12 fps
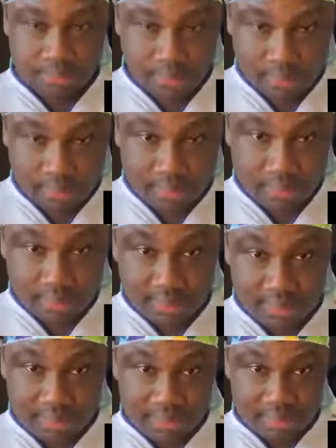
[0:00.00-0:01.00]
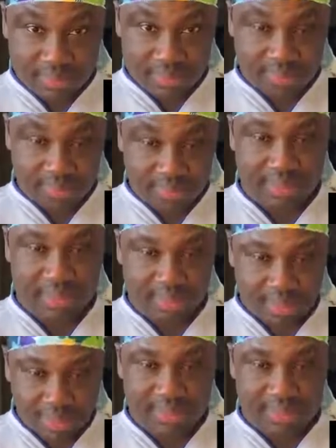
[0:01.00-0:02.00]
my infa is sick and more of
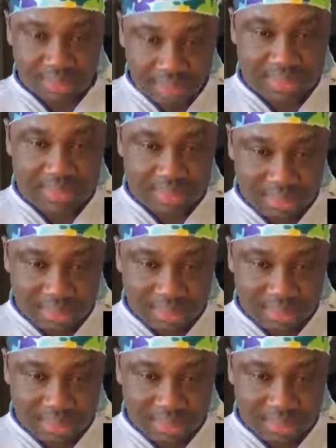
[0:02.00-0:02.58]
the